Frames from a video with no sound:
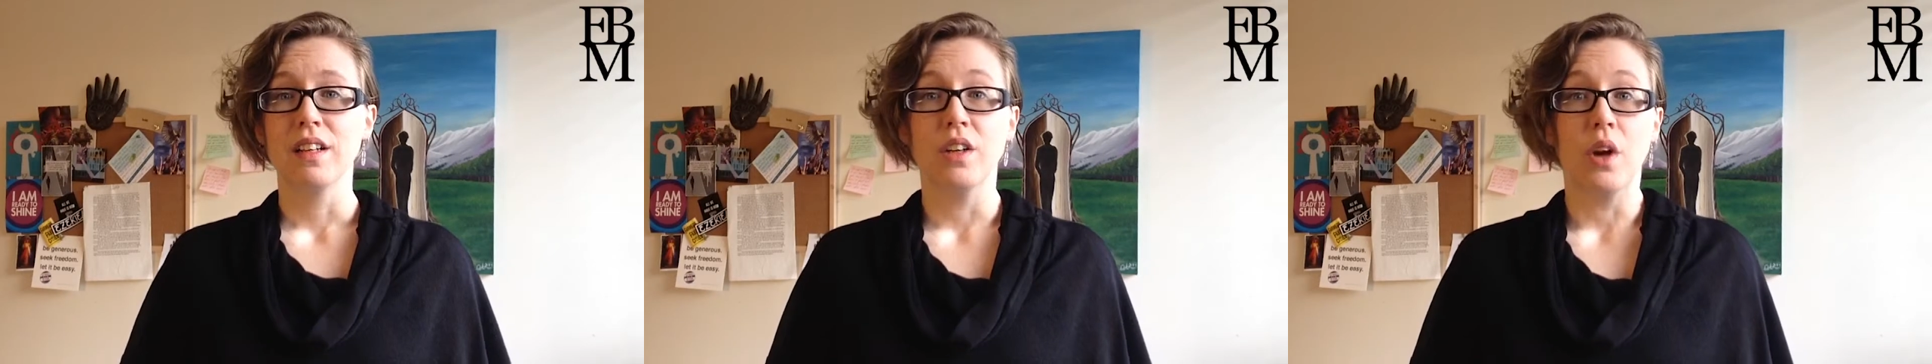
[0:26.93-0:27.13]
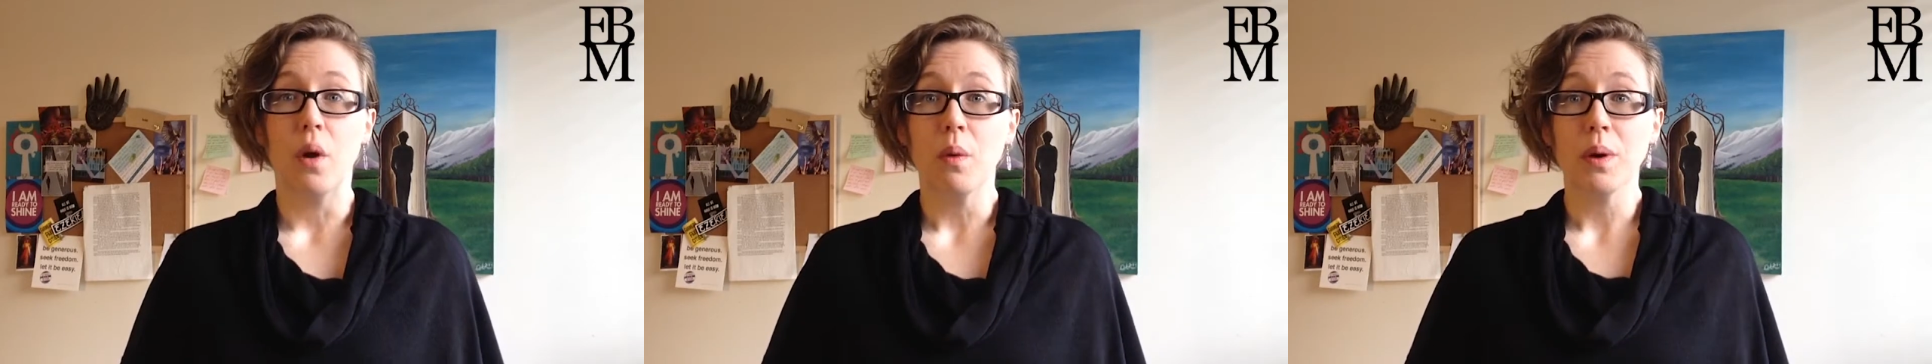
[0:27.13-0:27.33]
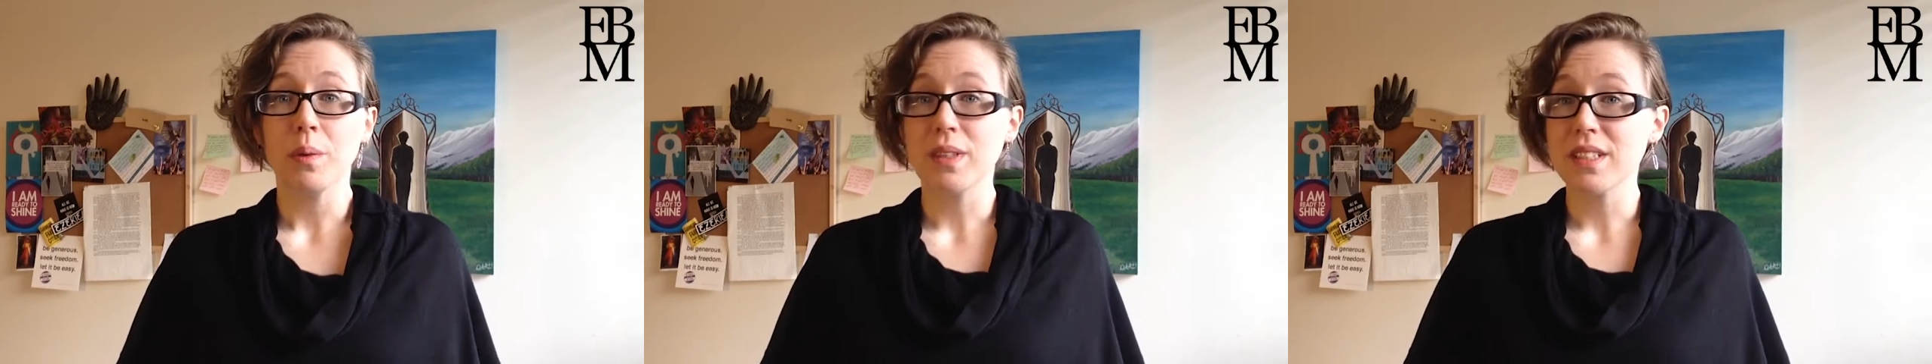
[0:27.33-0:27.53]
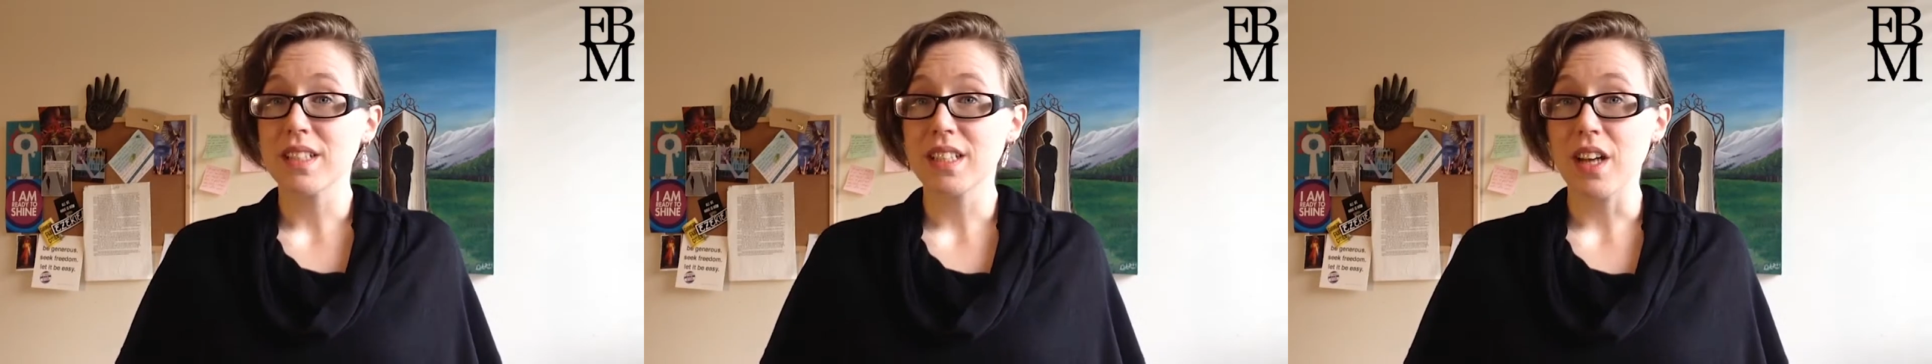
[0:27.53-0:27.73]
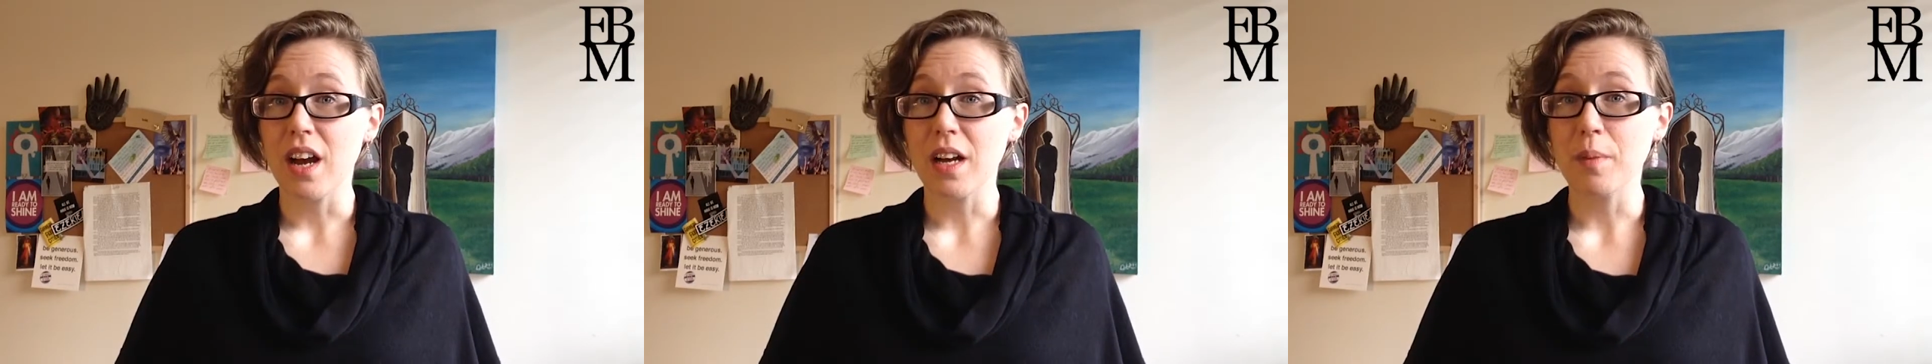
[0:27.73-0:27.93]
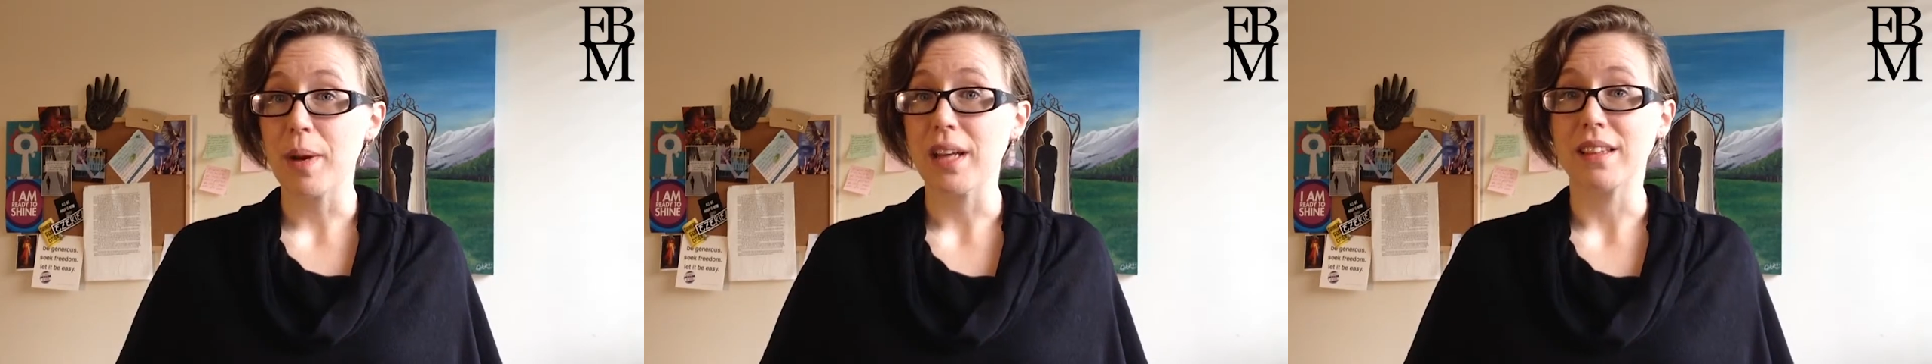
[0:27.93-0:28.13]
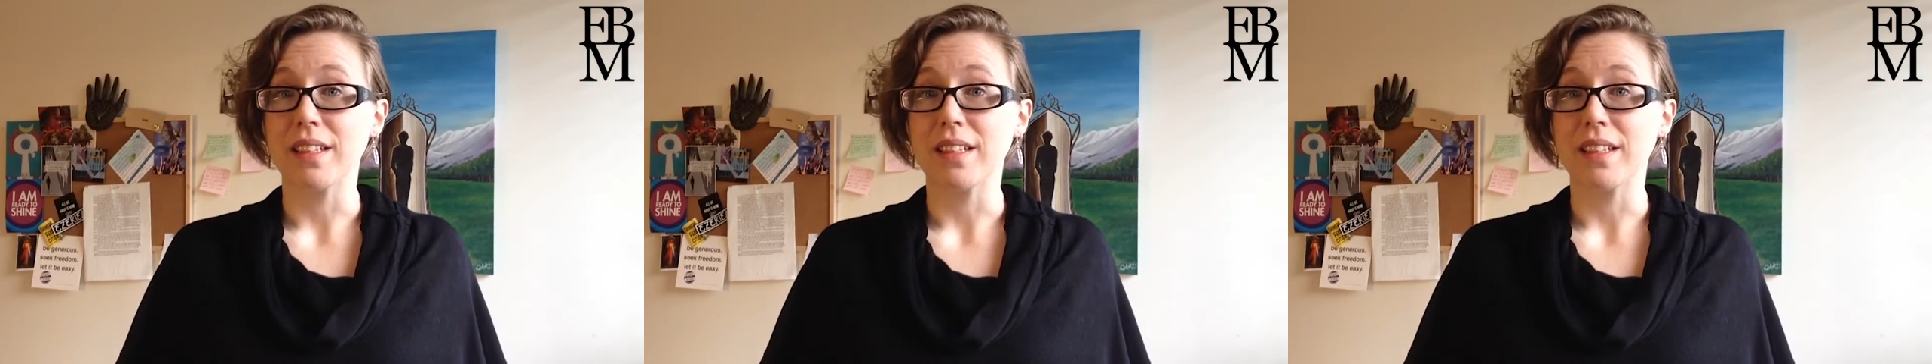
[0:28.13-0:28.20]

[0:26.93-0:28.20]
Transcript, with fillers: No one wants to talk about